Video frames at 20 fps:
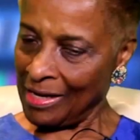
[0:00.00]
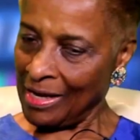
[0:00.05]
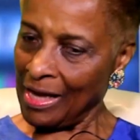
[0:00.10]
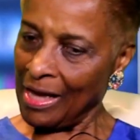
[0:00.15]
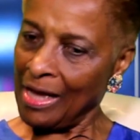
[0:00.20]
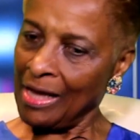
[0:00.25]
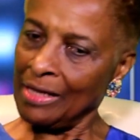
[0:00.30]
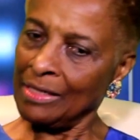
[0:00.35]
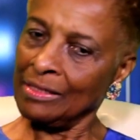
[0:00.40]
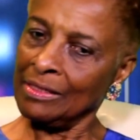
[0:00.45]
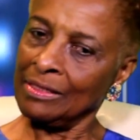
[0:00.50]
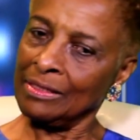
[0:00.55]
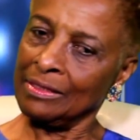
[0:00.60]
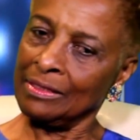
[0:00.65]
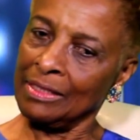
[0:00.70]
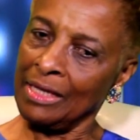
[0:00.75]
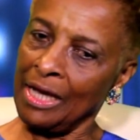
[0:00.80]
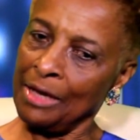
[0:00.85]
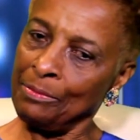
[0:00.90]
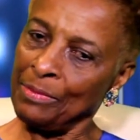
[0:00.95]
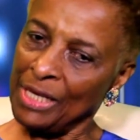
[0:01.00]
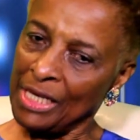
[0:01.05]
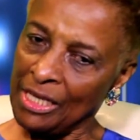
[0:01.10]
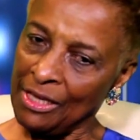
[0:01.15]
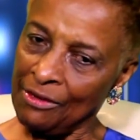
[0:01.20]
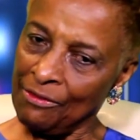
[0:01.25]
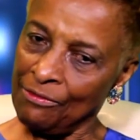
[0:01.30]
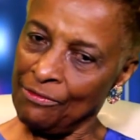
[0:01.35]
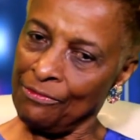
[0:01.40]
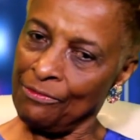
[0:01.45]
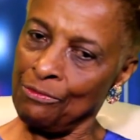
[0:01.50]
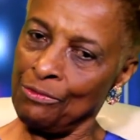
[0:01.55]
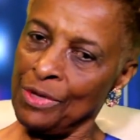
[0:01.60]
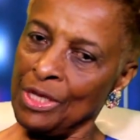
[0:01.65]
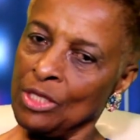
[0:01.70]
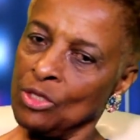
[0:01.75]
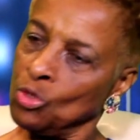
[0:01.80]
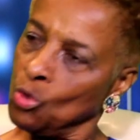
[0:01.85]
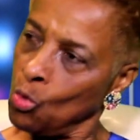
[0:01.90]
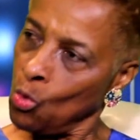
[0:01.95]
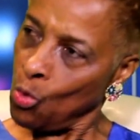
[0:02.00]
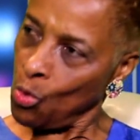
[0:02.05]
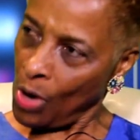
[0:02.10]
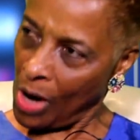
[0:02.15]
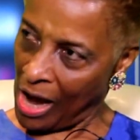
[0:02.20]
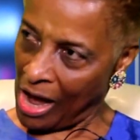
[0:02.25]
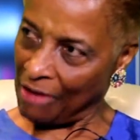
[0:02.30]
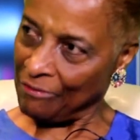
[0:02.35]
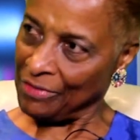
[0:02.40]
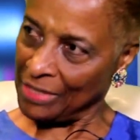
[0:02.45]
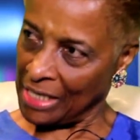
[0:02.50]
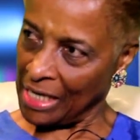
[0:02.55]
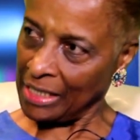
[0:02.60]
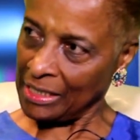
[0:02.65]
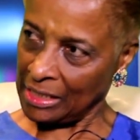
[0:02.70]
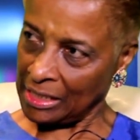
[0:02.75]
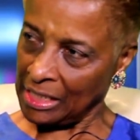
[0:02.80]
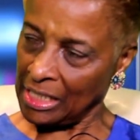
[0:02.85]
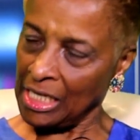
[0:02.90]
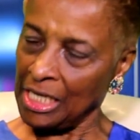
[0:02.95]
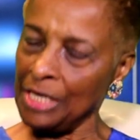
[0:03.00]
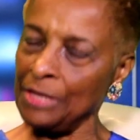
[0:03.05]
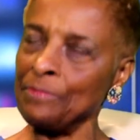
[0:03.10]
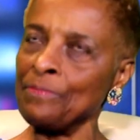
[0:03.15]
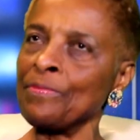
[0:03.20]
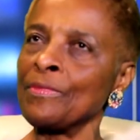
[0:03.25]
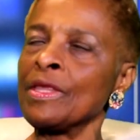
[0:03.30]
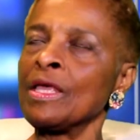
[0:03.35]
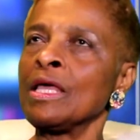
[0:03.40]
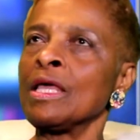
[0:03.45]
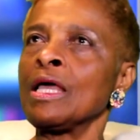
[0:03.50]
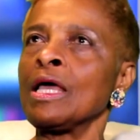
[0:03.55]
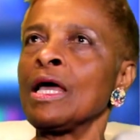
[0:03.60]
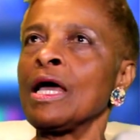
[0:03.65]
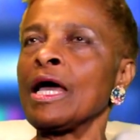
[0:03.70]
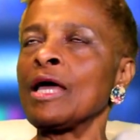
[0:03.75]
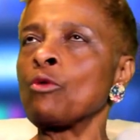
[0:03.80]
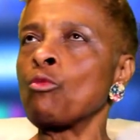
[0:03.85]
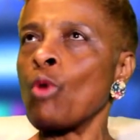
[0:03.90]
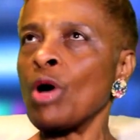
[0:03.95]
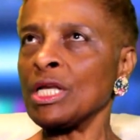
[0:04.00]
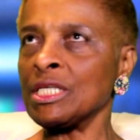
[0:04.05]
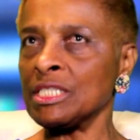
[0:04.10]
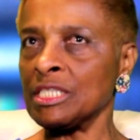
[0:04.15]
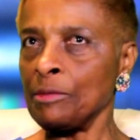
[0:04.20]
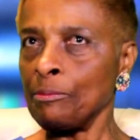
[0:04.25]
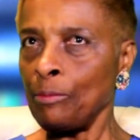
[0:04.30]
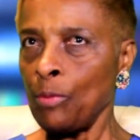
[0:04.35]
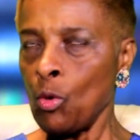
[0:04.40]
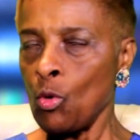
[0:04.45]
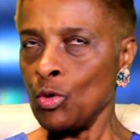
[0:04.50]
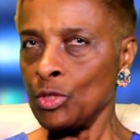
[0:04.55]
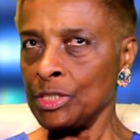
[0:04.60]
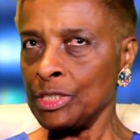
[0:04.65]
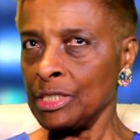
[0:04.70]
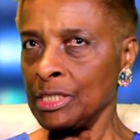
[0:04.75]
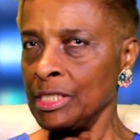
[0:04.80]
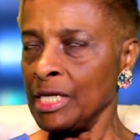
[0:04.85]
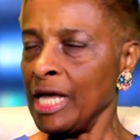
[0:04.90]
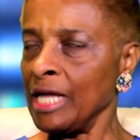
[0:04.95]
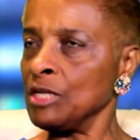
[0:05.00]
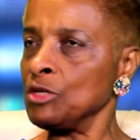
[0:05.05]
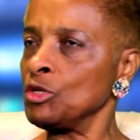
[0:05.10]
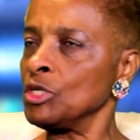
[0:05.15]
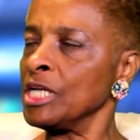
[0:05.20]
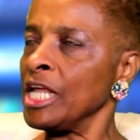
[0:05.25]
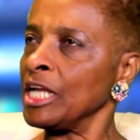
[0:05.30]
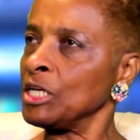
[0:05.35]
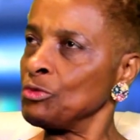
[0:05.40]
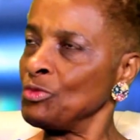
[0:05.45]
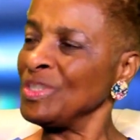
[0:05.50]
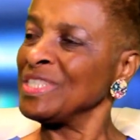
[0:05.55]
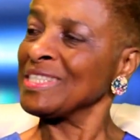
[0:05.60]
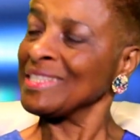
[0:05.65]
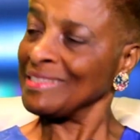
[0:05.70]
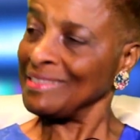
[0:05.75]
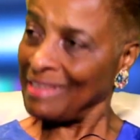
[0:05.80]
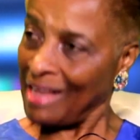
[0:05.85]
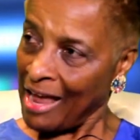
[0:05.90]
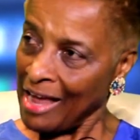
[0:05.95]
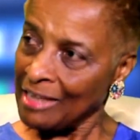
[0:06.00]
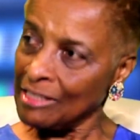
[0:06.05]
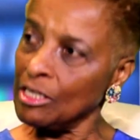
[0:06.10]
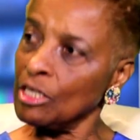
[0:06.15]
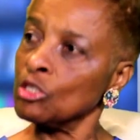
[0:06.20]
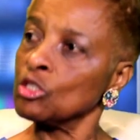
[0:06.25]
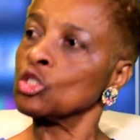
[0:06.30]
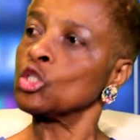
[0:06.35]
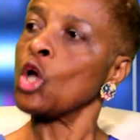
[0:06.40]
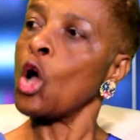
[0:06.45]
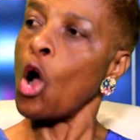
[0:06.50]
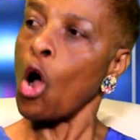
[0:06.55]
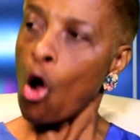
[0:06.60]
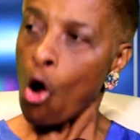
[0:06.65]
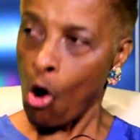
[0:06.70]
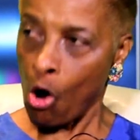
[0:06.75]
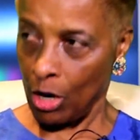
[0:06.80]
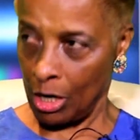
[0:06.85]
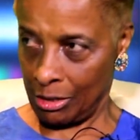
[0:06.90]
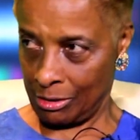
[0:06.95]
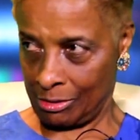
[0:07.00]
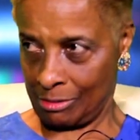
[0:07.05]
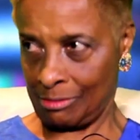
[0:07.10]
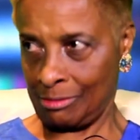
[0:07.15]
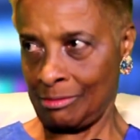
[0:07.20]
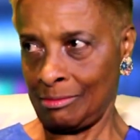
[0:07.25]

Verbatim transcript: and I believe we do have a destiny, and what is important and that we stand tall.